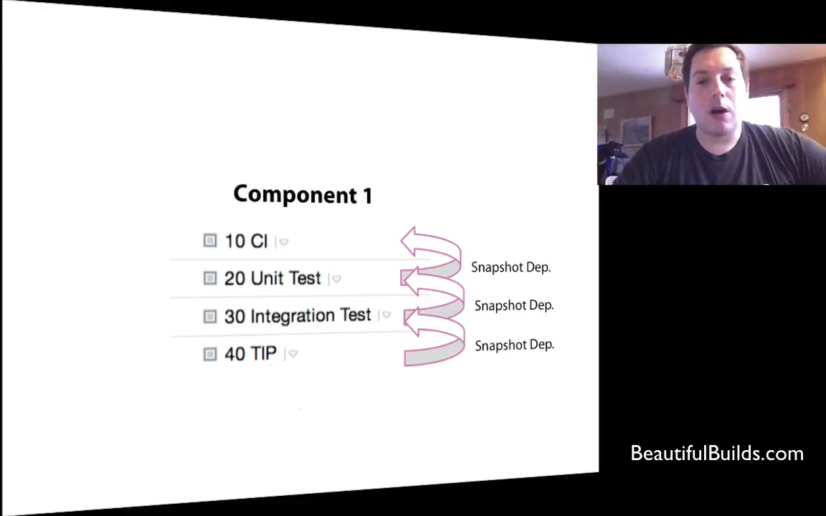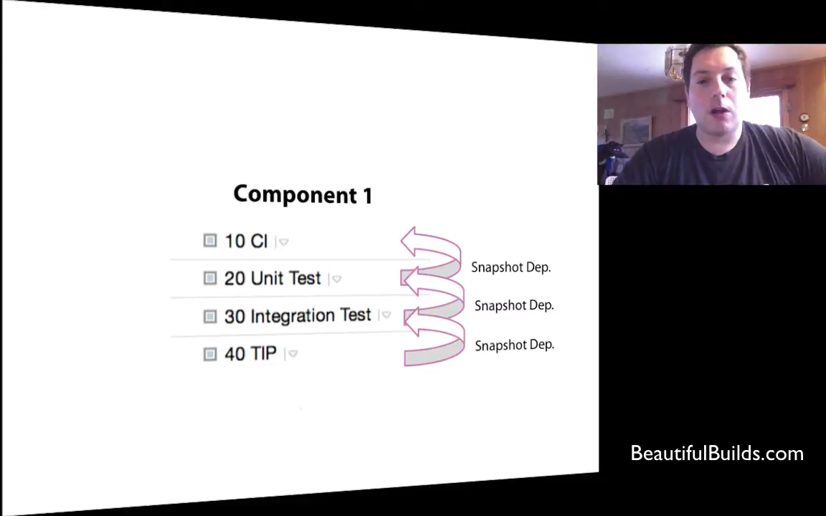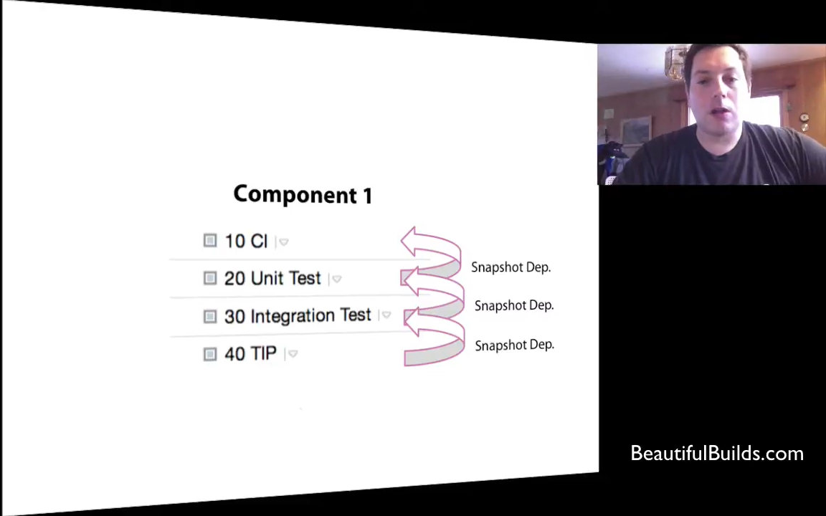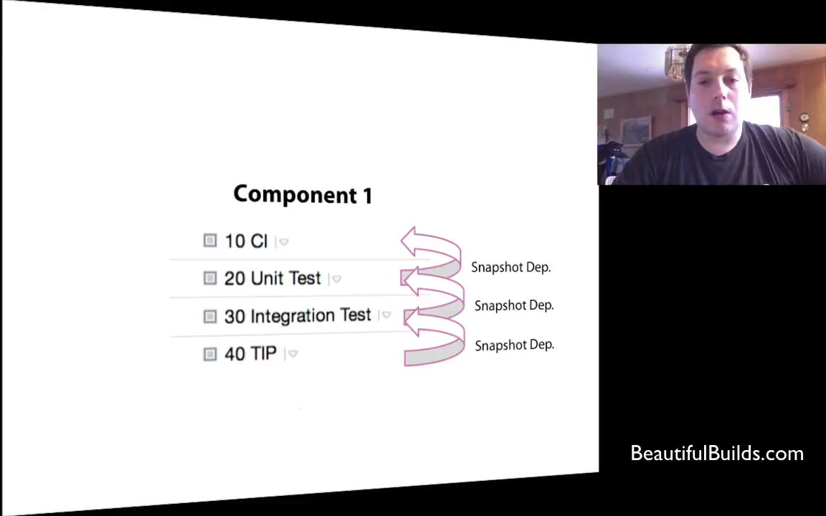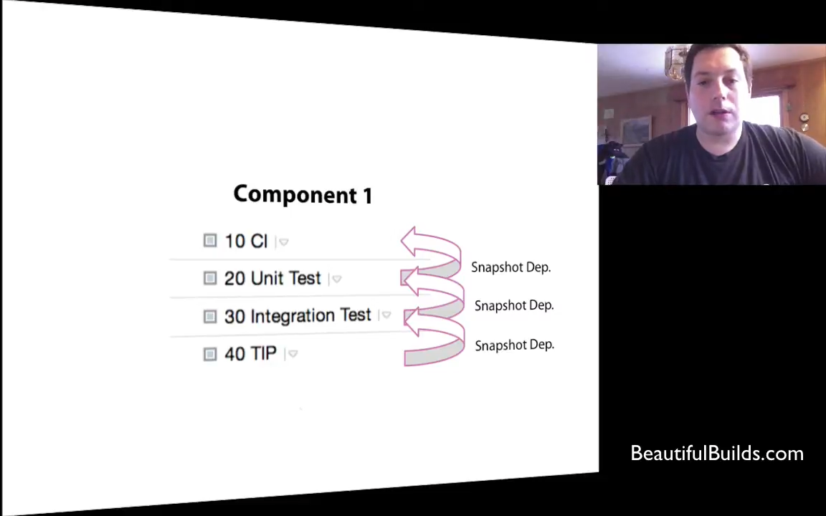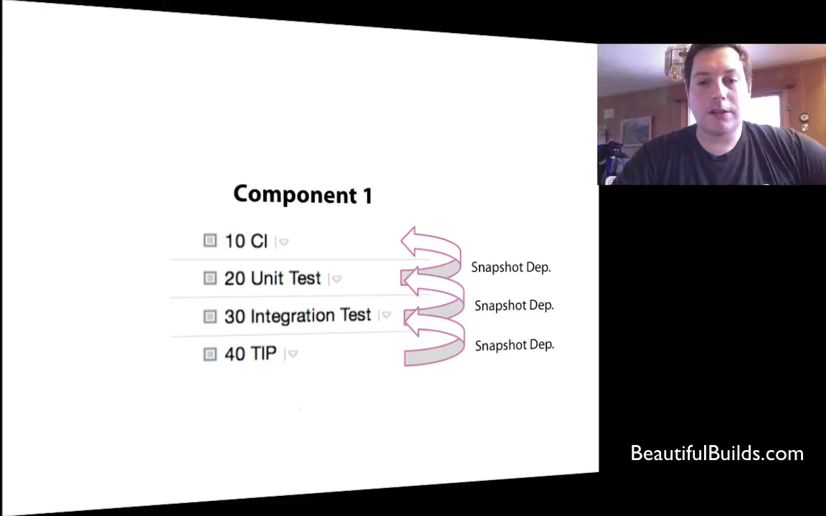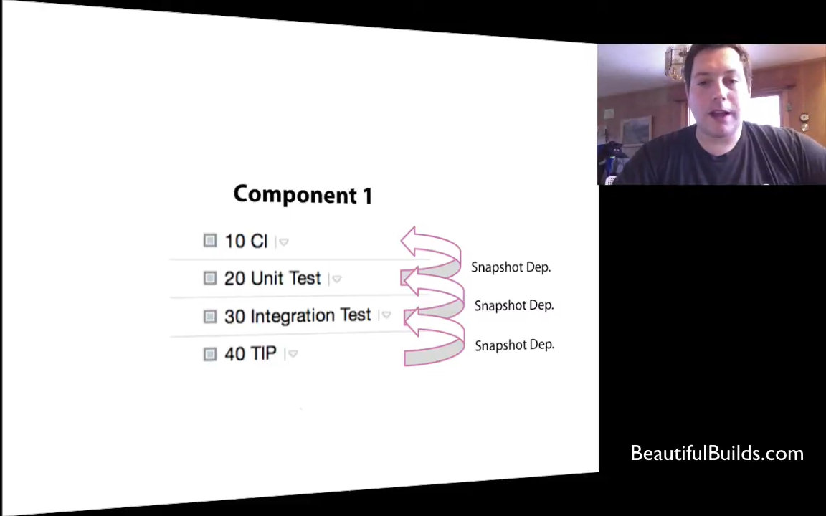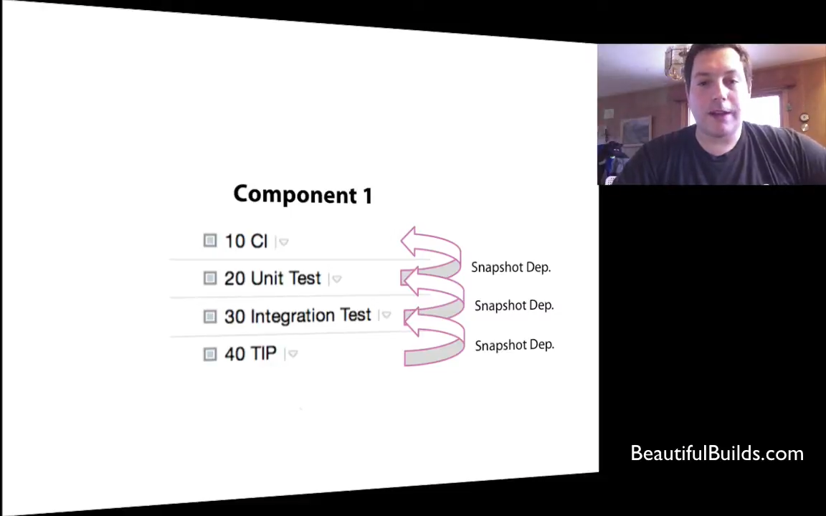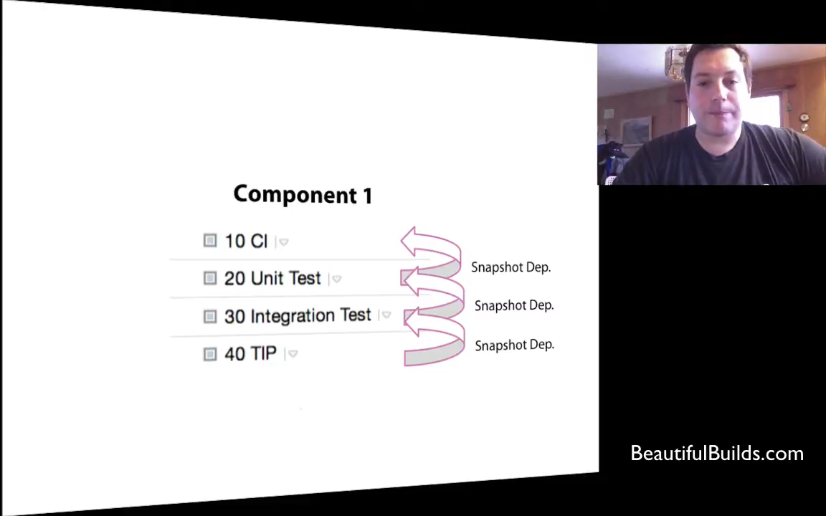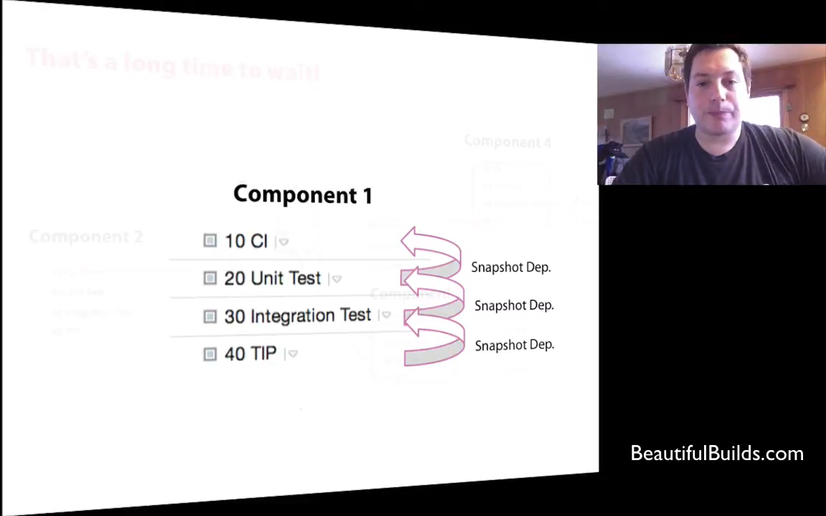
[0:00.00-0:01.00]
a long
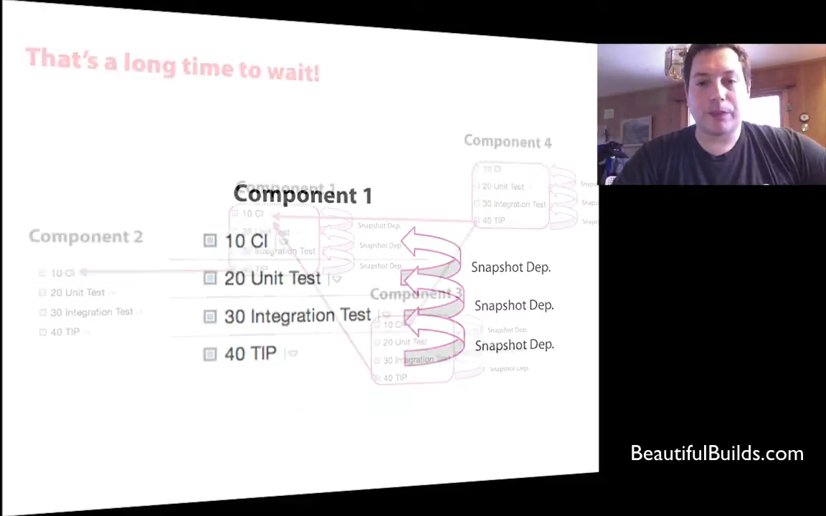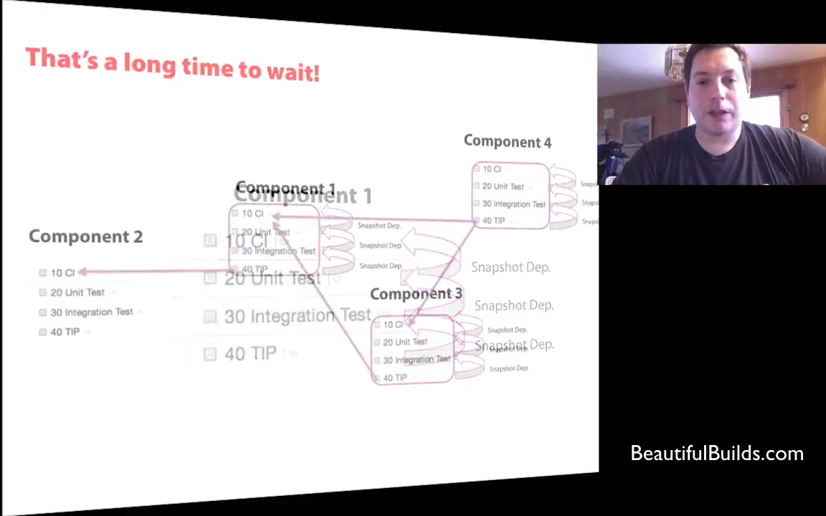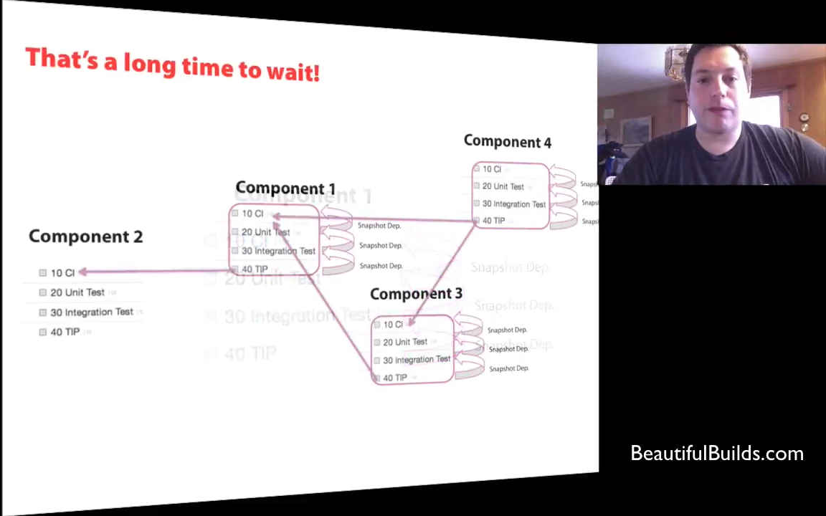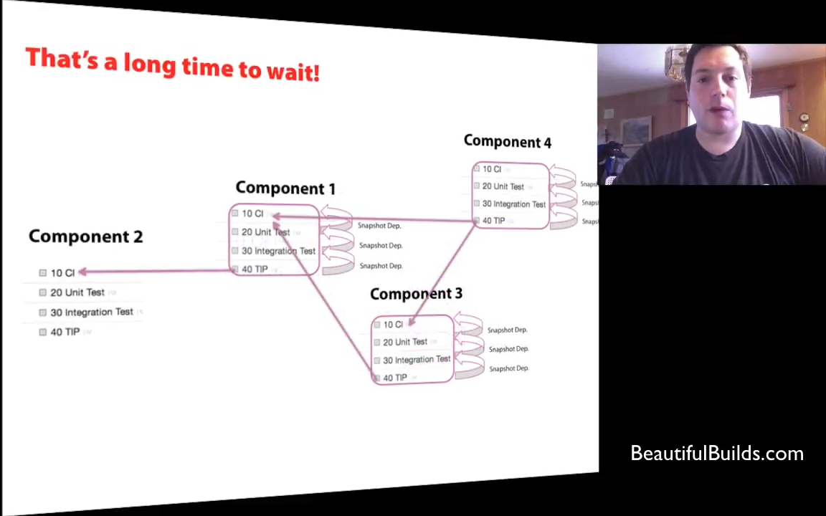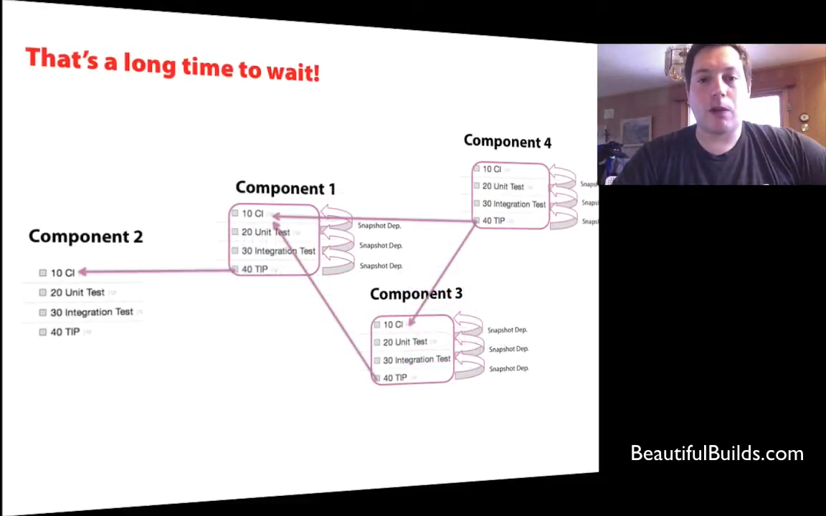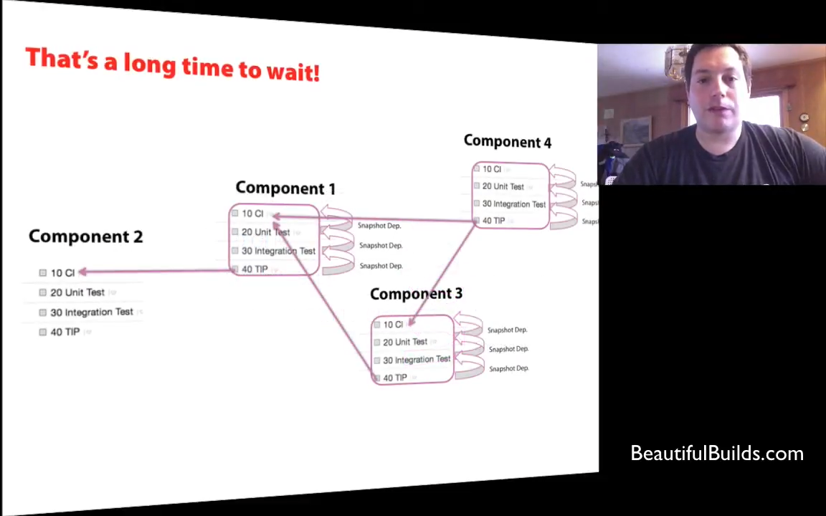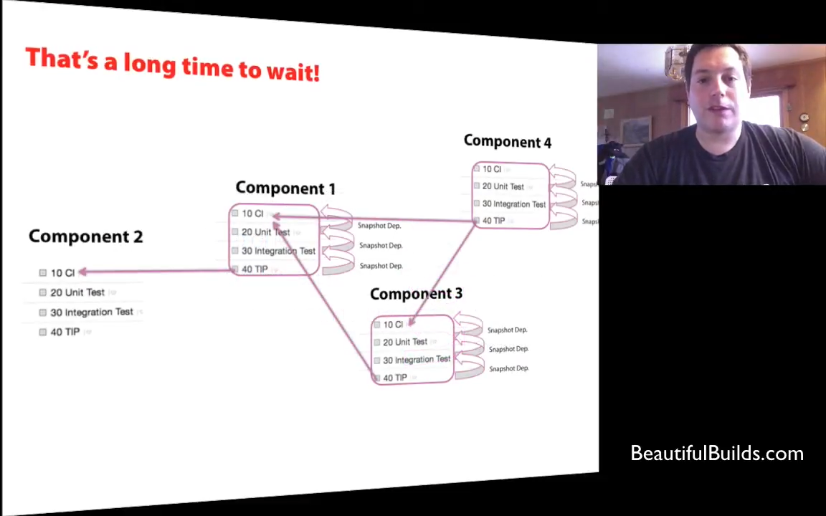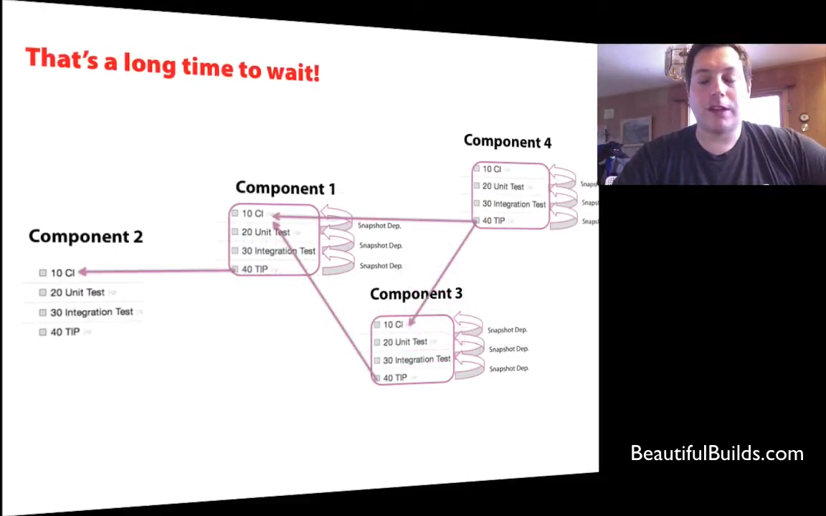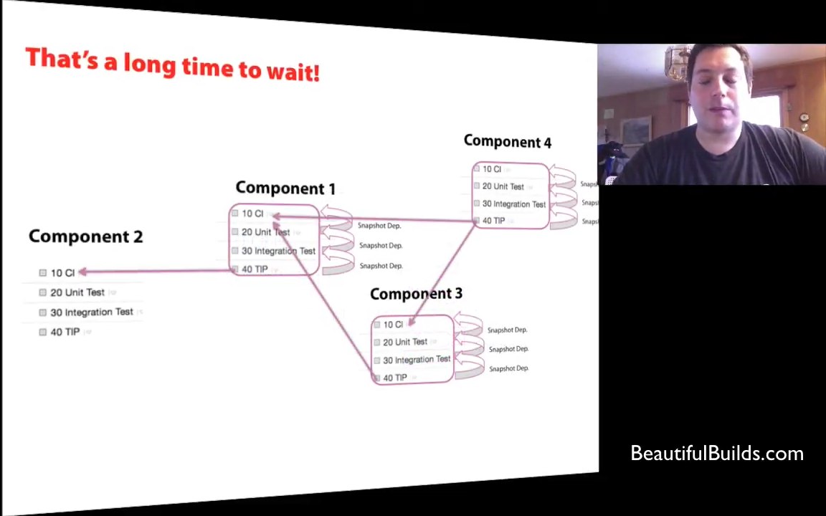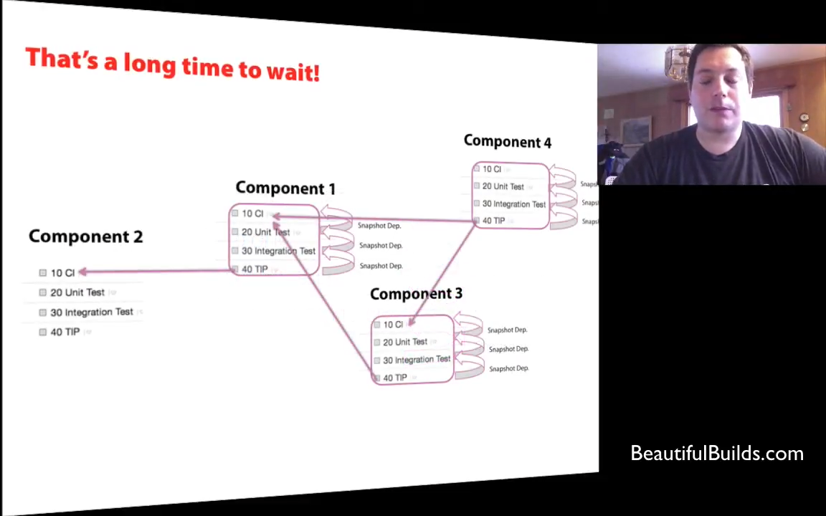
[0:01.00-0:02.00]
time if all of
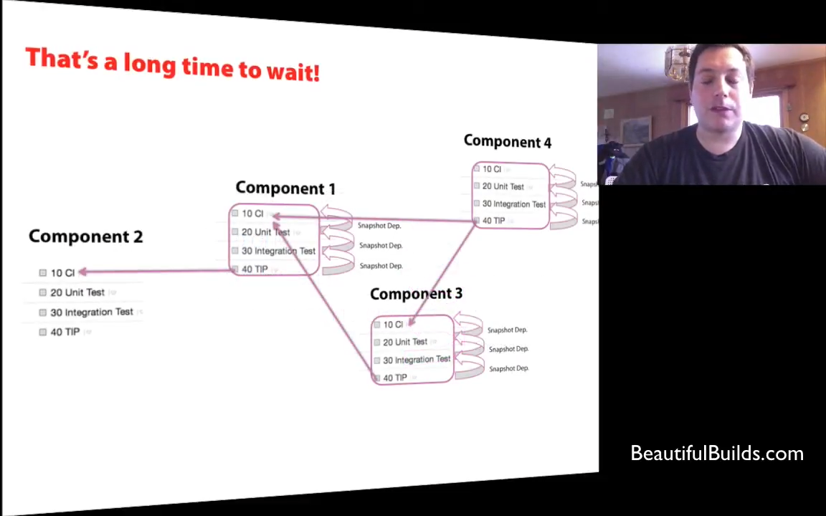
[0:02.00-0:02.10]
the steps,